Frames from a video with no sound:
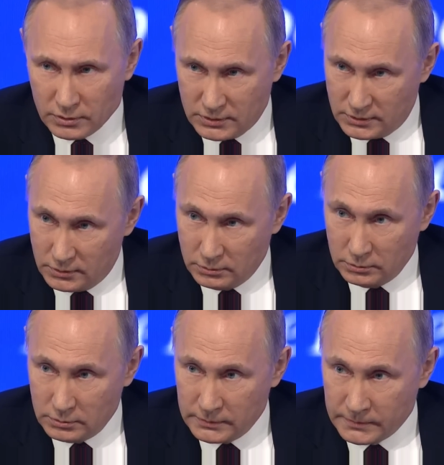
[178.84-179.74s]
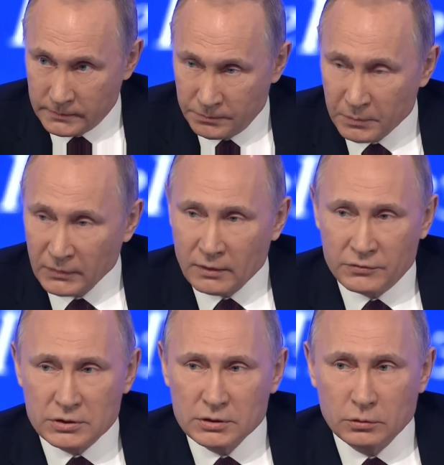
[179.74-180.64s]
that right now.
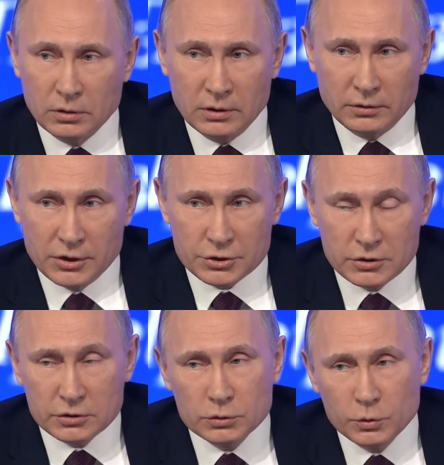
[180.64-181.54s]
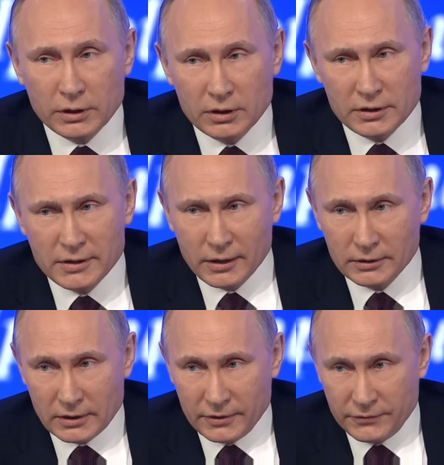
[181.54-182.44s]
Due to what reasons? Due
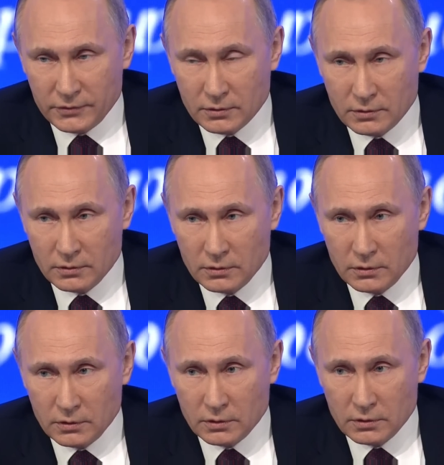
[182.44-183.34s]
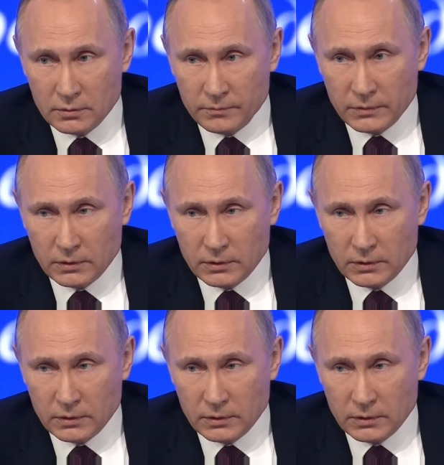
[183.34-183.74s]
to the armed forces